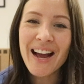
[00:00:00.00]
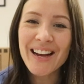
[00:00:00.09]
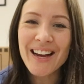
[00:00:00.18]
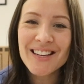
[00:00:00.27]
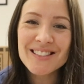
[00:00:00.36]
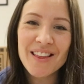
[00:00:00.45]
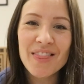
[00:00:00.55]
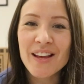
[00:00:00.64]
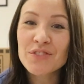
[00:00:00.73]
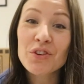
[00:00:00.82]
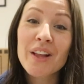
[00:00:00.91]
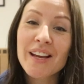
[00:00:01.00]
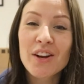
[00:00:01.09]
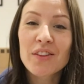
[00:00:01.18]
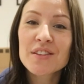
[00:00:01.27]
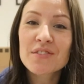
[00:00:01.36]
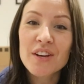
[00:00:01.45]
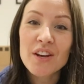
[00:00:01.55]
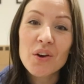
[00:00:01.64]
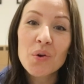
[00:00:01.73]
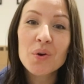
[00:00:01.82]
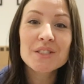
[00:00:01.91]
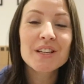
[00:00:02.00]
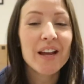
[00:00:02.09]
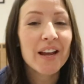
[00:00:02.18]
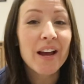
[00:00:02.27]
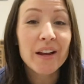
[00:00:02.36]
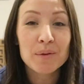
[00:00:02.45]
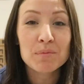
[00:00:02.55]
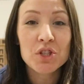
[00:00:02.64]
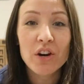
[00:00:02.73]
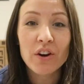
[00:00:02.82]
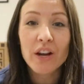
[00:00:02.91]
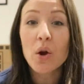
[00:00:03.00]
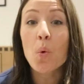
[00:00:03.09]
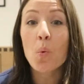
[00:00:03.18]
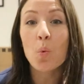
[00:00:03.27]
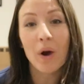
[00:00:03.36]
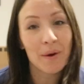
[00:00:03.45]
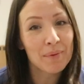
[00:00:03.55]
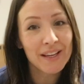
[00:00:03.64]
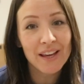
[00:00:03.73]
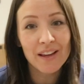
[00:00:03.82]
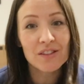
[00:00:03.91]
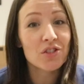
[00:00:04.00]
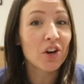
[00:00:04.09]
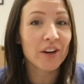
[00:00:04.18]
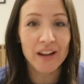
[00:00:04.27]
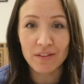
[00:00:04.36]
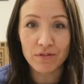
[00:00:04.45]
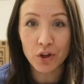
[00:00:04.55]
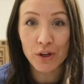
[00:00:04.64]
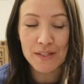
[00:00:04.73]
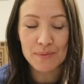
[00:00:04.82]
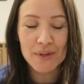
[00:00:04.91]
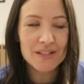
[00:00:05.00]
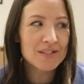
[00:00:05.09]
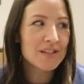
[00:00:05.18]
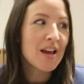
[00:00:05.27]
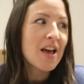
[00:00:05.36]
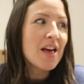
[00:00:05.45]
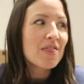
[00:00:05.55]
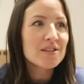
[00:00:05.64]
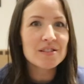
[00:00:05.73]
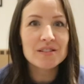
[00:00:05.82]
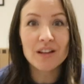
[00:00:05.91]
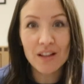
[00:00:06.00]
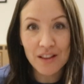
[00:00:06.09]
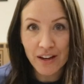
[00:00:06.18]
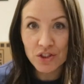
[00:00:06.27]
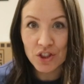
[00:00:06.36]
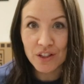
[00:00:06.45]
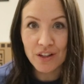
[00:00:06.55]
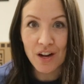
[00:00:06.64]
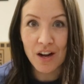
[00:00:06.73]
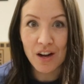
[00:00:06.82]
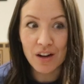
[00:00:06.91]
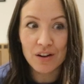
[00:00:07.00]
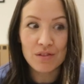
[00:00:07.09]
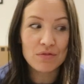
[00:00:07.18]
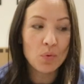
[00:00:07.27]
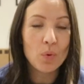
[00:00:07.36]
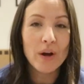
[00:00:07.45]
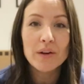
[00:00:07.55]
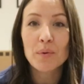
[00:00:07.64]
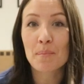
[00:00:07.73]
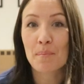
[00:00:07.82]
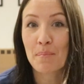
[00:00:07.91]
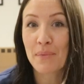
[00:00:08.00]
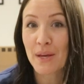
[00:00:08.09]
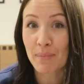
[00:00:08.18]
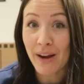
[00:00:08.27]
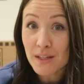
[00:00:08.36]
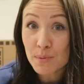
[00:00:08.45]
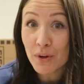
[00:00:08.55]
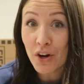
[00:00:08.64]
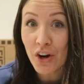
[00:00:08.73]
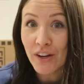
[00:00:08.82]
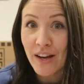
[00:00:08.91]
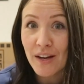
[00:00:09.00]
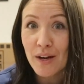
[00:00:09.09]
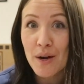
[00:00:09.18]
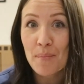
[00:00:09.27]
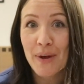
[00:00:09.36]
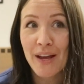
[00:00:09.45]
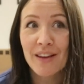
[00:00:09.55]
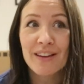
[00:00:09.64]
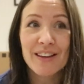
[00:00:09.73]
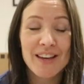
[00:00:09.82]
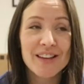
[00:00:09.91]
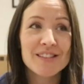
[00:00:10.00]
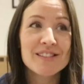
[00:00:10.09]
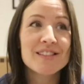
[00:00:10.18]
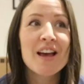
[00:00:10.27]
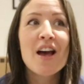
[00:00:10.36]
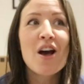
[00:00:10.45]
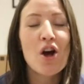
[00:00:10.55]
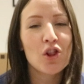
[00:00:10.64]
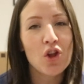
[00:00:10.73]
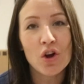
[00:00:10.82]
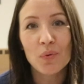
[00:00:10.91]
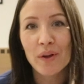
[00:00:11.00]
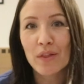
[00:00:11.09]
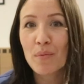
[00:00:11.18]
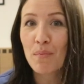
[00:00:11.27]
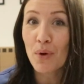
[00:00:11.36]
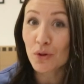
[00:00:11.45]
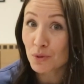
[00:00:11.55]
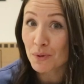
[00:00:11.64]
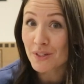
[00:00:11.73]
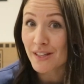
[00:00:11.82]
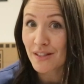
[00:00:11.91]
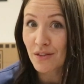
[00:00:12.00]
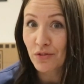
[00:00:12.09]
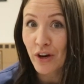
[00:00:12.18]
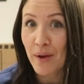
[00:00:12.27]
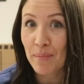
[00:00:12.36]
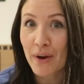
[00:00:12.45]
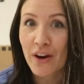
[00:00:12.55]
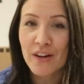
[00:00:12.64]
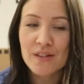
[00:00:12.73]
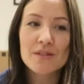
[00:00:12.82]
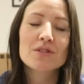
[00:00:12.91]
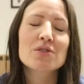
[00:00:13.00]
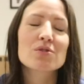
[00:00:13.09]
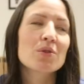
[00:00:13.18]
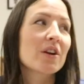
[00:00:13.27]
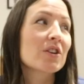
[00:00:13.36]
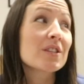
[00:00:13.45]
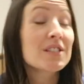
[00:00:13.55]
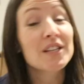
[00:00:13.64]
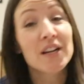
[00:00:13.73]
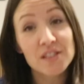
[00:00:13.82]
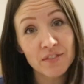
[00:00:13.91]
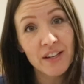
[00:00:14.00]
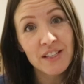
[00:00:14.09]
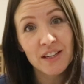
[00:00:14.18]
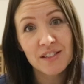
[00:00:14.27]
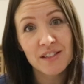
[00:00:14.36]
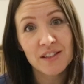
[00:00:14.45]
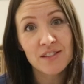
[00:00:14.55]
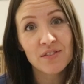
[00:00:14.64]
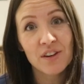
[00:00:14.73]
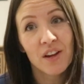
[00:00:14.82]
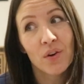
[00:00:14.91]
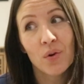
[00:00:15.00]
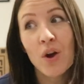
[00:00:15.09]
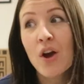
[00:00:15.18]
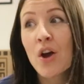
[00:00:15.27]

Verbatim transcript: Hi guys, thanks for clicking on this video. Today I am sharing what my kids are getting for Christmas. This is a collection of what me and my husband are getting my kids, along with multiple sets of grandparents. So there's tons of ideas in this video,